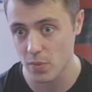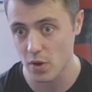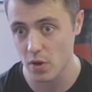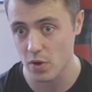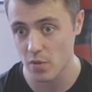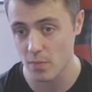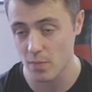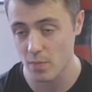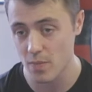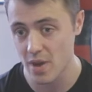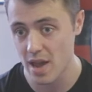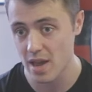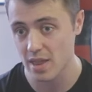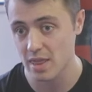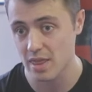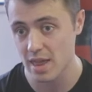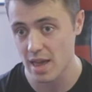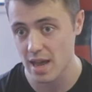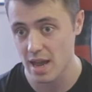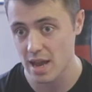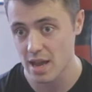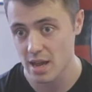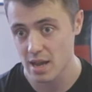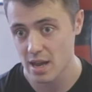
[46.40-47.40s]
but
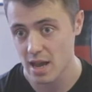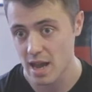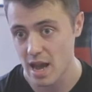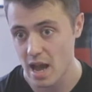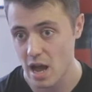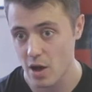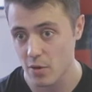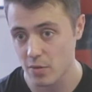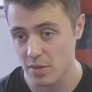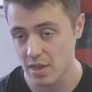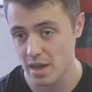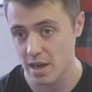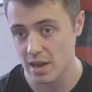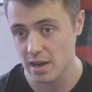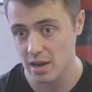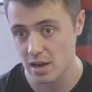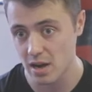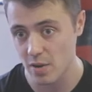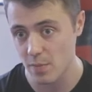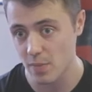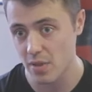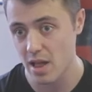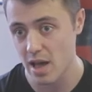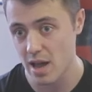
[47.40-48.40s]
mainly how they
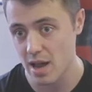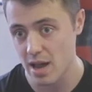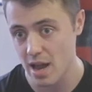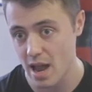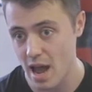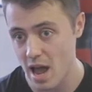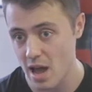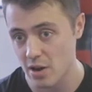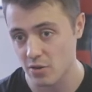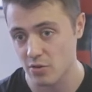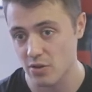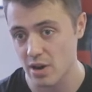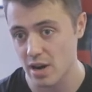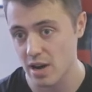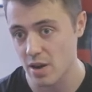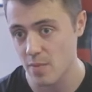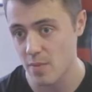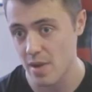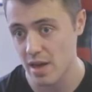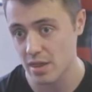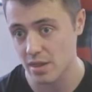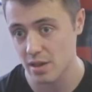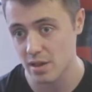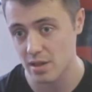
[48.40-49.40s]
can apply our
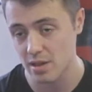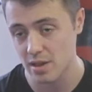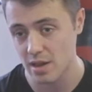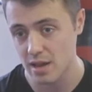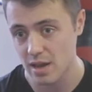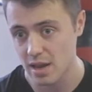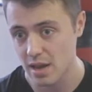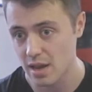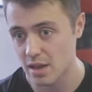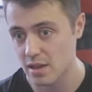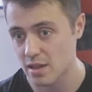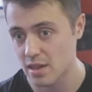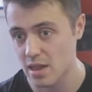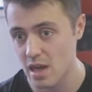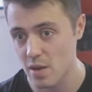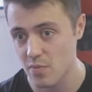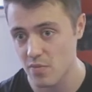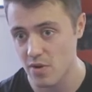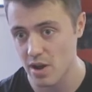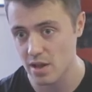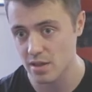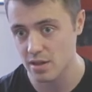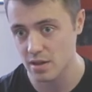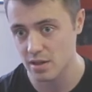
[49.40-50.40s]
training methods into their
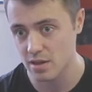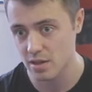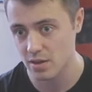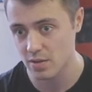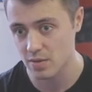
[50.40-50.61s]
practice.